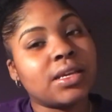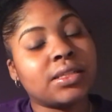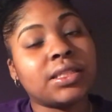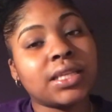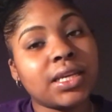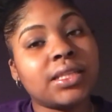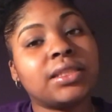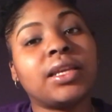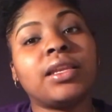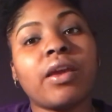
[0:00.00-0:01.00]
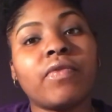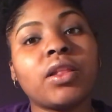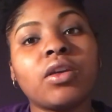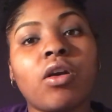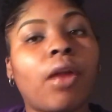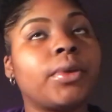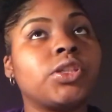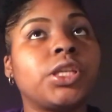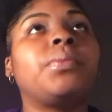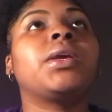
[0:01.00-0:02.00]
C's can definitely harm your
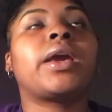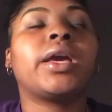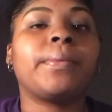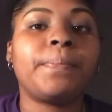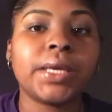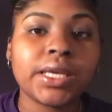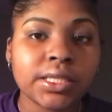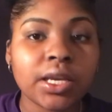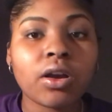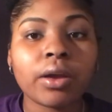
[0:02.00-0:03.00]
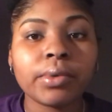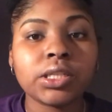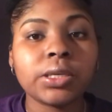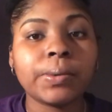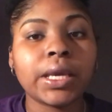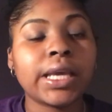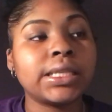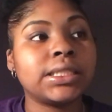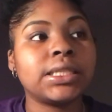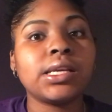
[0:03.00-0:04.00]
GPA. If B's can harm your
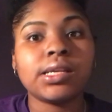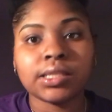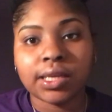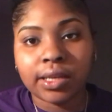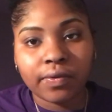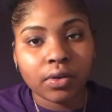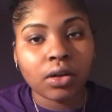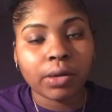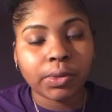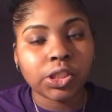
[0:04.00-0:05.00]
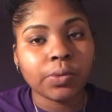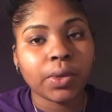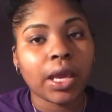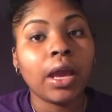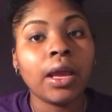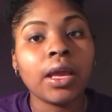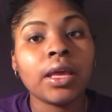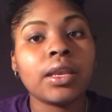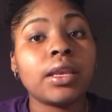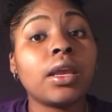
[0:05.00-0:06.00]
GPA, C's can definitely harm your GPA.
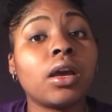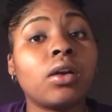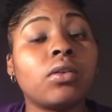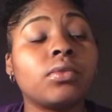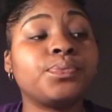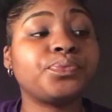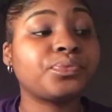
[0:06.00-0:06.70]
Now,